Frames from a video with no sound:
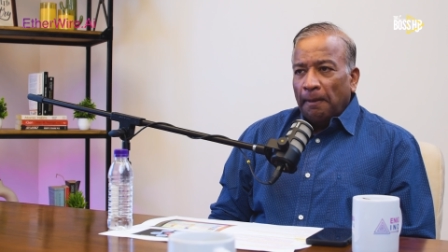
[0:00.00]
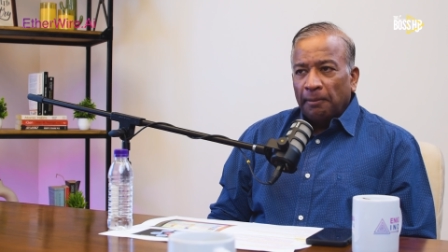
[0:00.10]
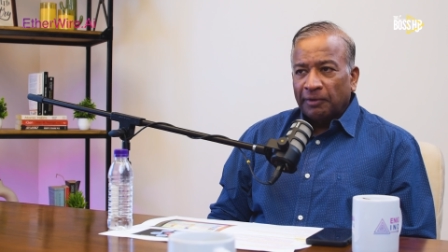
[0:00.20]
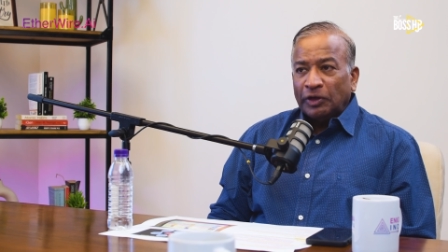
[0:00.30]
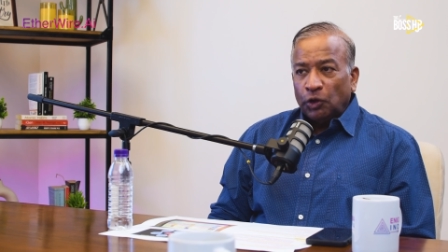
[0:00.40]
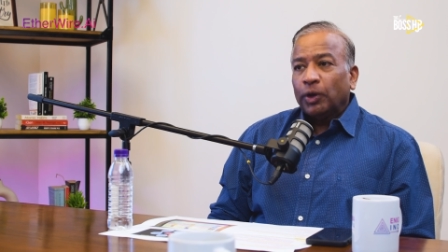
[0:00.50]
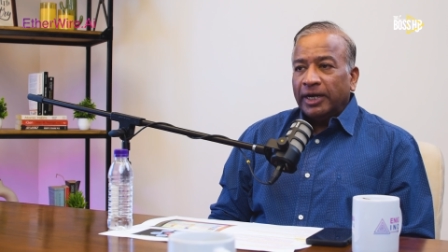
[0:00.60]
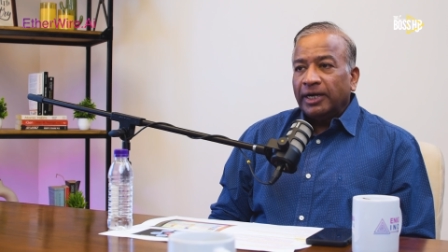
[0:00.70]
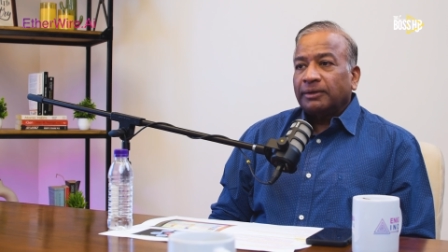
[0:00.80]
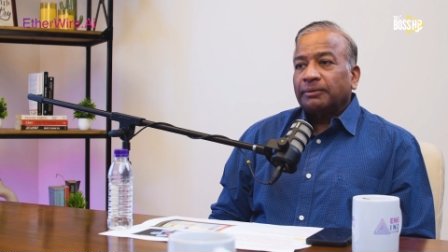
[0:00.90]
But when you look
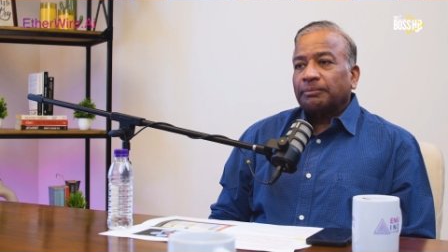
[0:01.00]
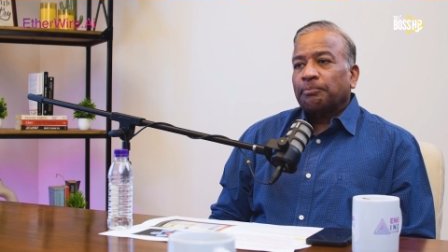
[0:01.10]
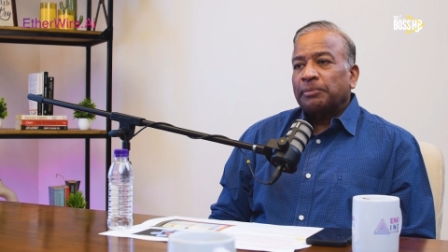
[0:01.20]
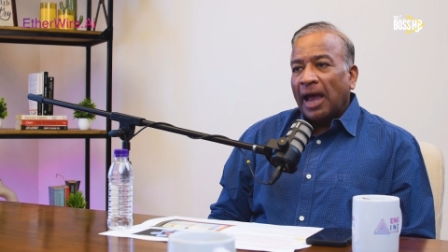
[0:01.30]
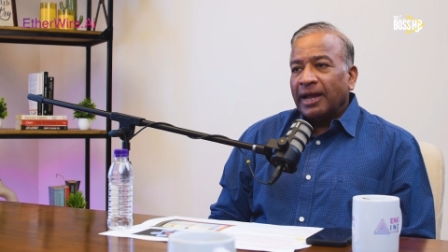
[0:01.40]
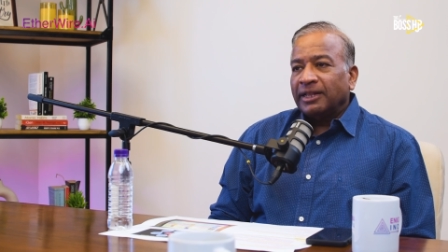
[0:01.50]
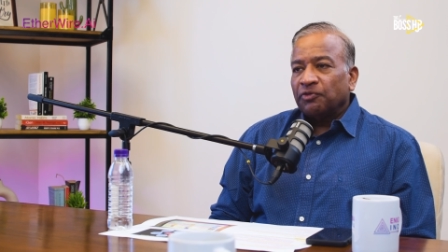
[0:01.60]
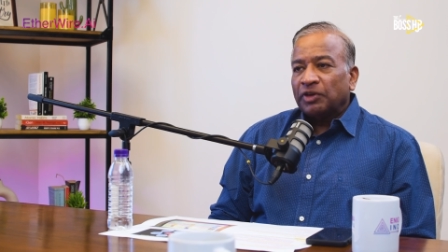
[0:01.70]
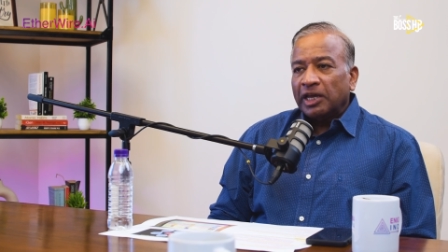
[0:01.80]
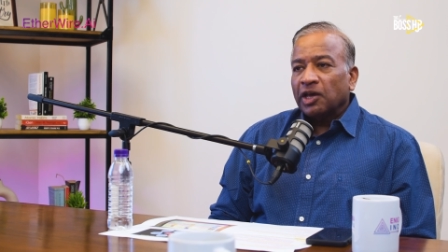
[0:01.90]
at it, behind
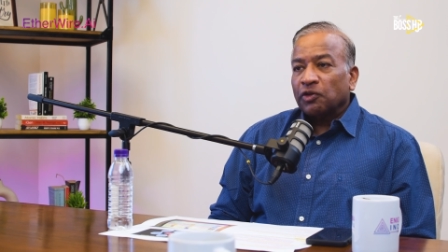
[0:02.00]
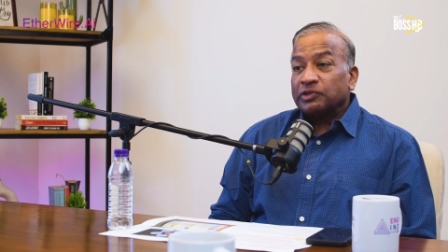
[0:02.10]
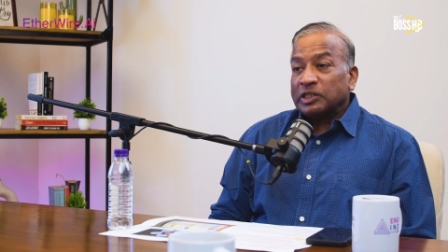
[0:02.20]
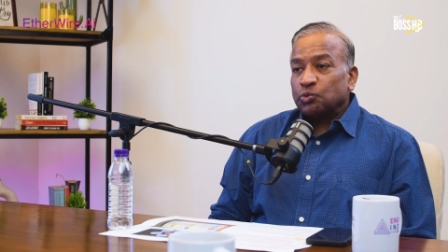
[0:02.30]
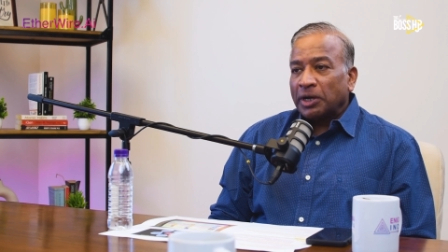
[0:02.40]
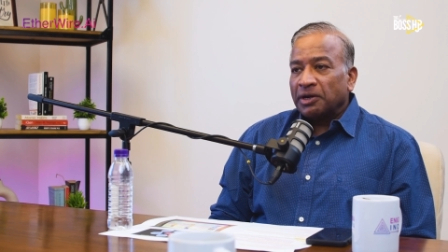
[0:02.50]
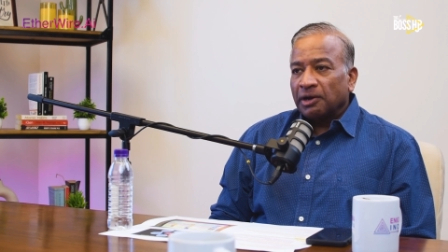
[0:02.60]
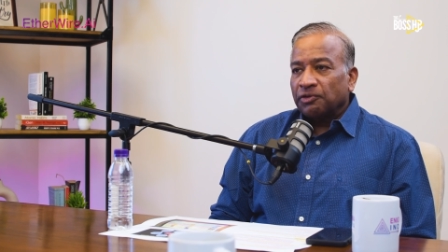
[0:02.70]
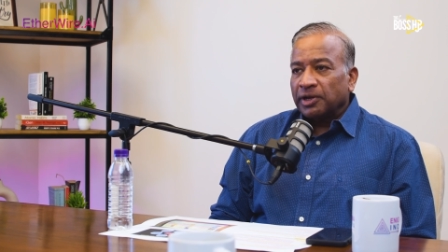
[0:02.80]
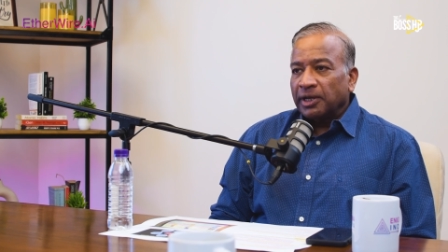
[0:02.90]
the veneer of just one
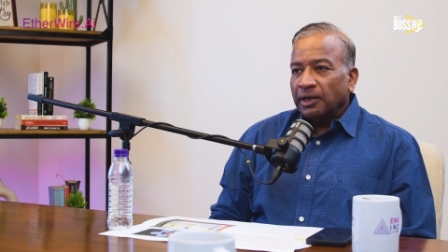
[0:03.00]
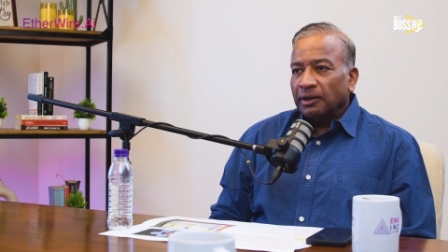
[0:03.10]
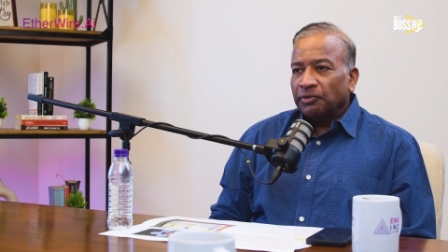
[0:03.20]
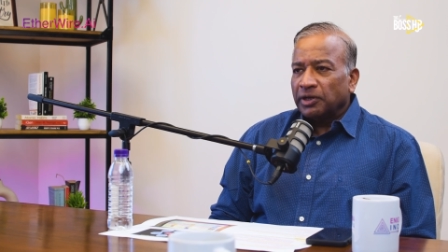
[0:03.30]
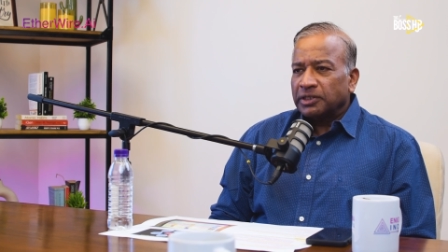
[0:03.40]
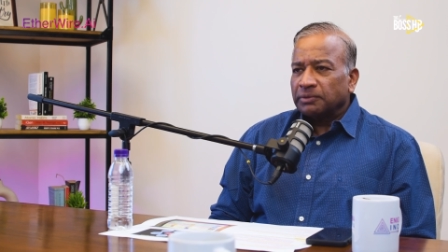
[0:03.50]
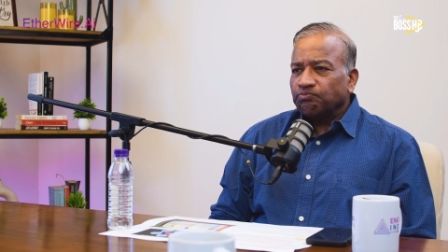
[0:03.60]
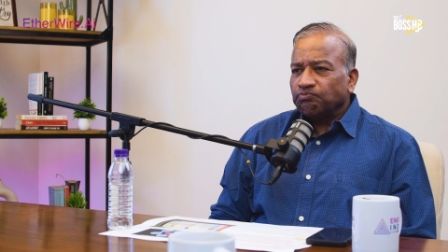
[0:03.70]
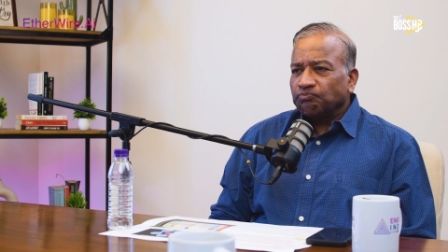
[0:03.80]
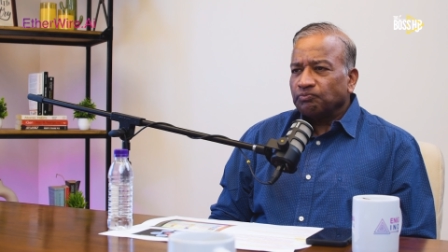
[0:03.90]
country, there is a
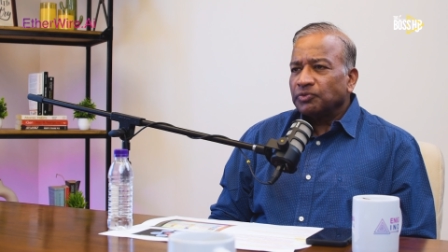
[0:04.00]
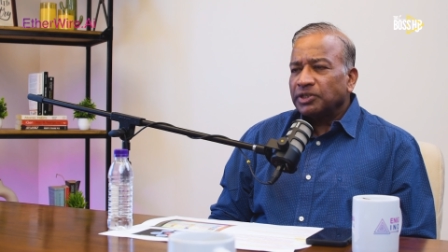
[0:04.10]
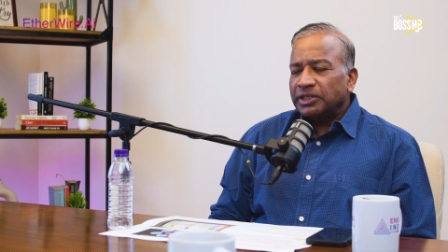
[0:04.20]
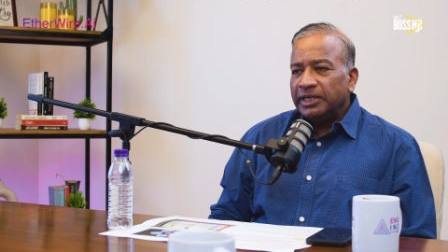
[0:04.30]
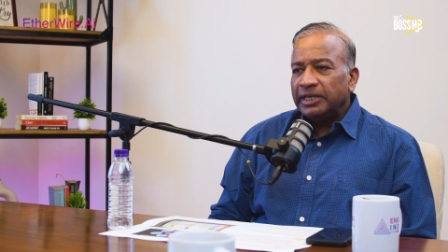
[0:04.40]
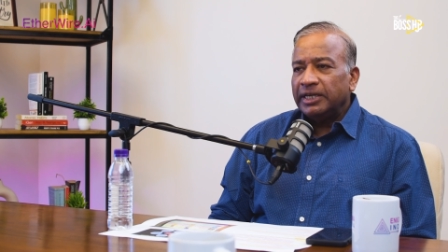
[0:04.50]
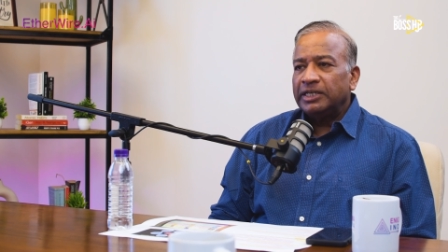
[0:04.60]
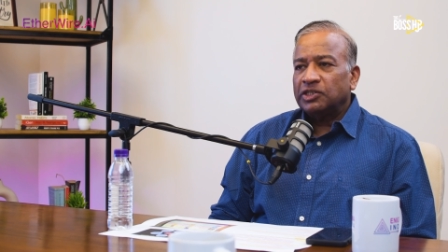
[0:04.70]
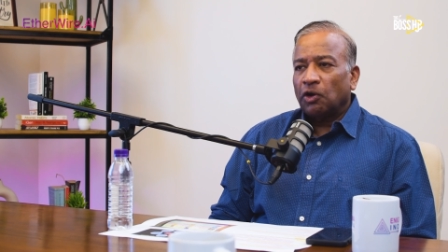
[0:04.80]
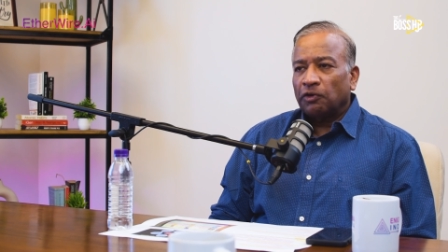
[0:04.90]

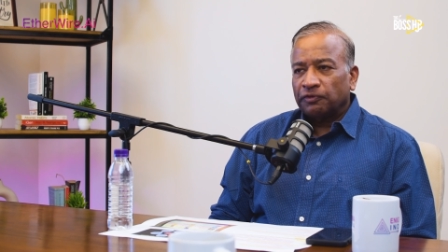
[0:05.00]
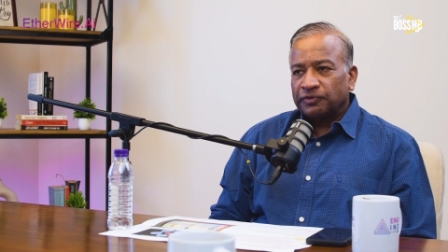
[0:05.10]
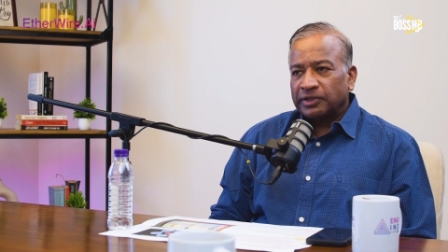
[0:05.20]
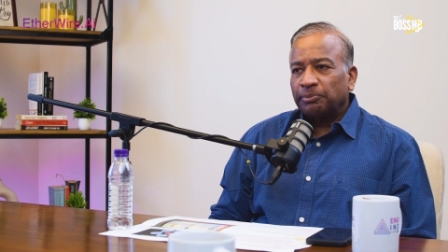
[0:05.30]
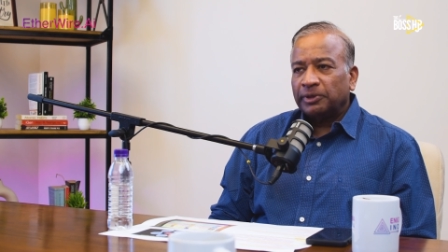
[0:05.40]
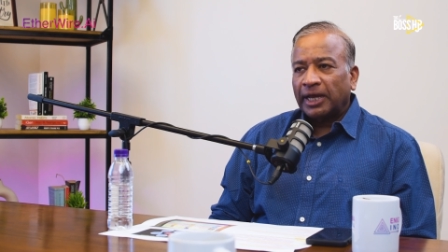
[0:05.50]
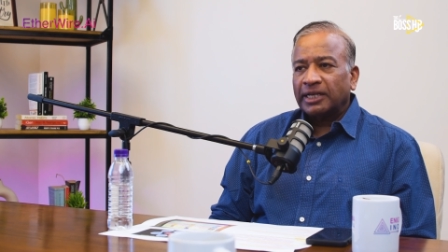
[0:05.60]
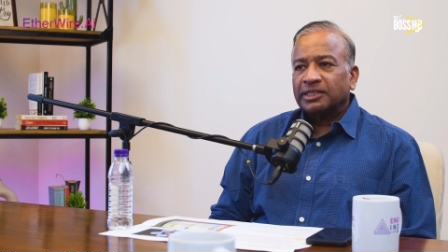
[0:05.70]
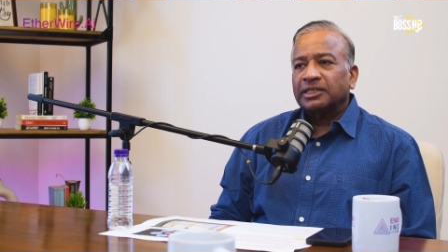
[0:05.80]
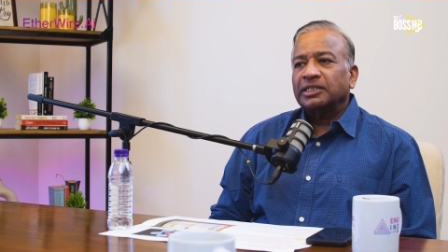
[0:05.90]
series of
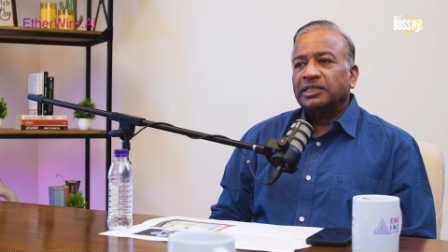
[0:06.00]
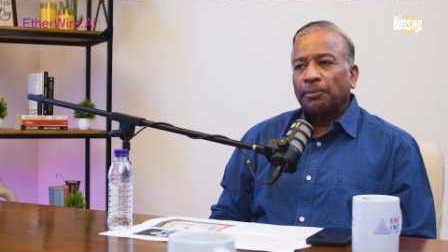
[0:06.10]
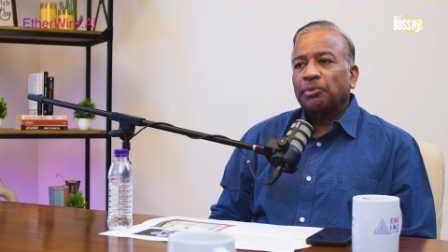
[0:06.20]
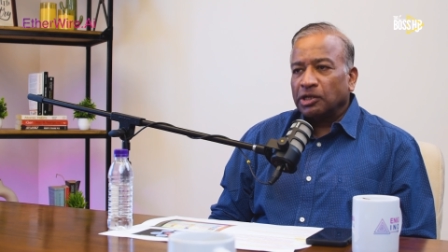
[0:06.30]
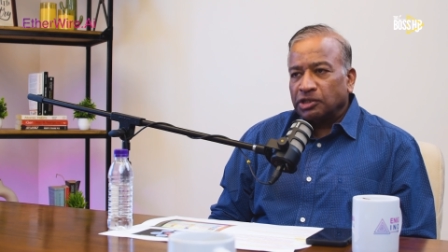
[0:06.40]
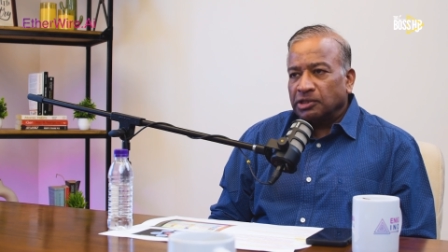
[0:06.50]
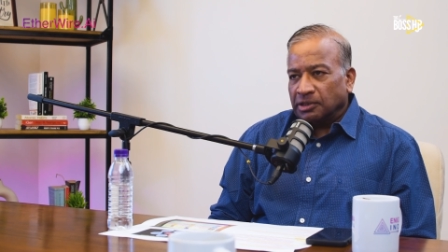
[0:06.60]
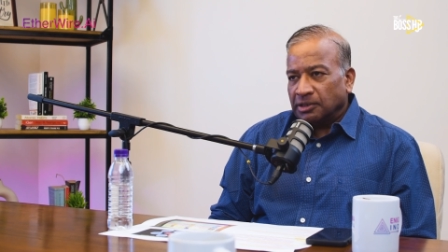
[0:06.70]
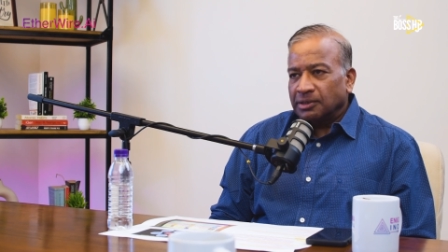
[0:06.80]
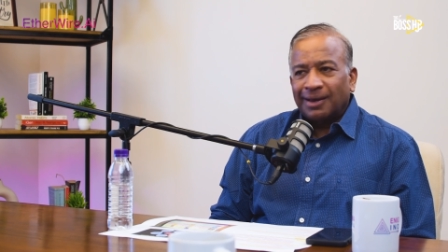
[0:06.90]
subtext and
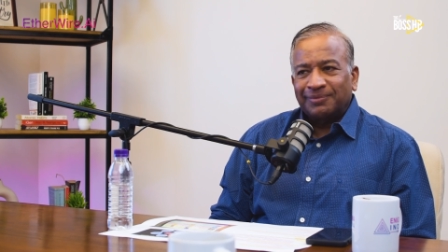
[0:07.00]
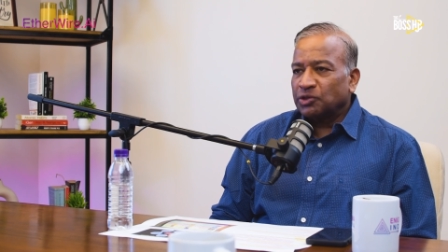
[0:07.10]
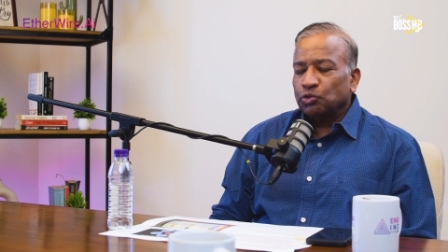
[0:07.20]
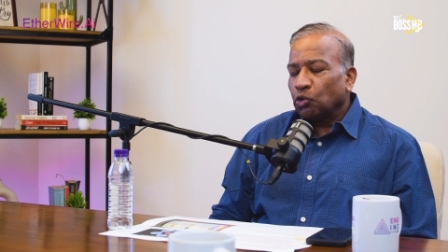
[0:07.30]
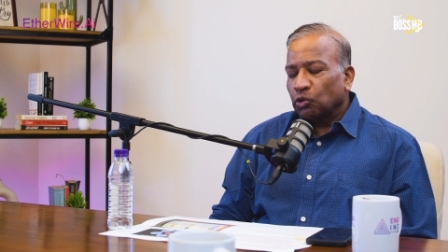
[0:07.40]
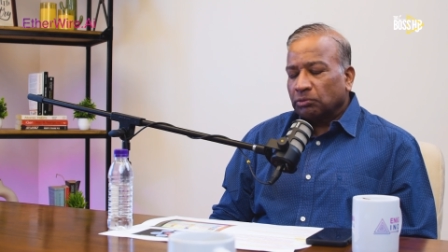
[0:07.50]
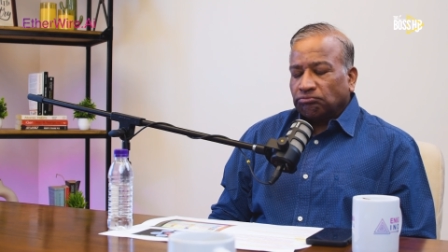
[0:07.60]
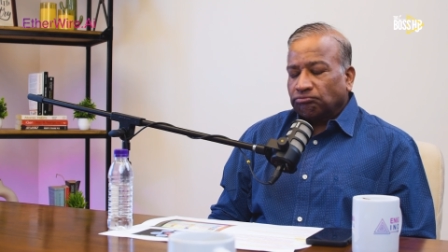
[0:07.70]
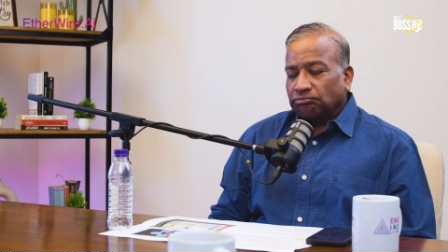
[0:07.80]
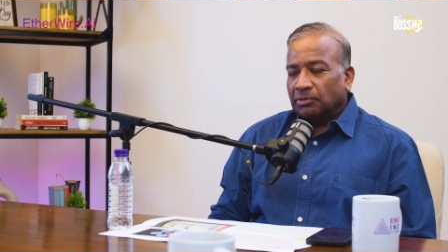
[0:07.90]
subcultures. I'm just to throw a
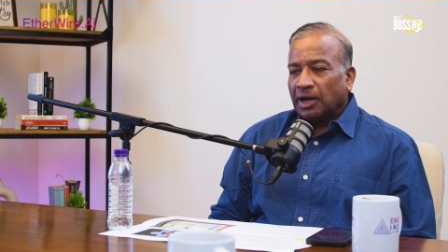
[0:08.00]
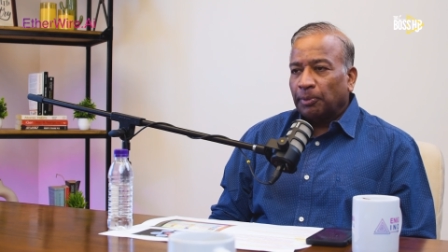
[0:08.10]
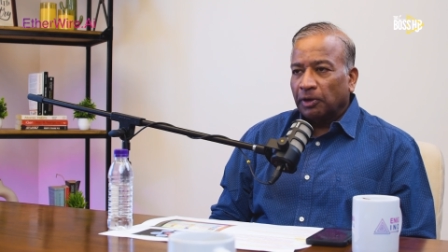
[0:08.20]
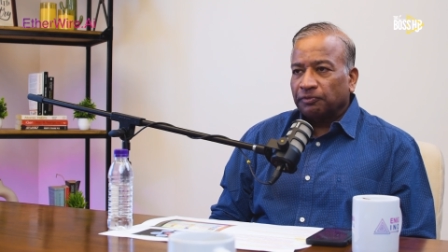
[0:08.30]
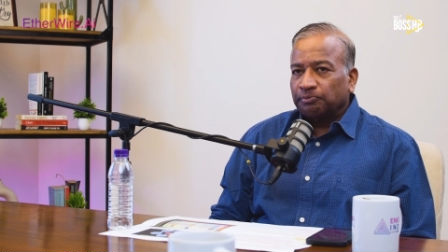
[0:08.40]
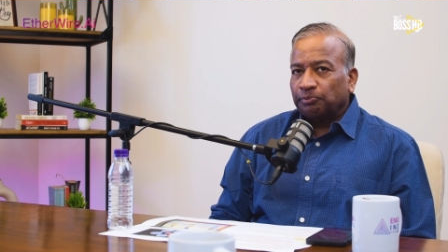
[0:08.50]
couple of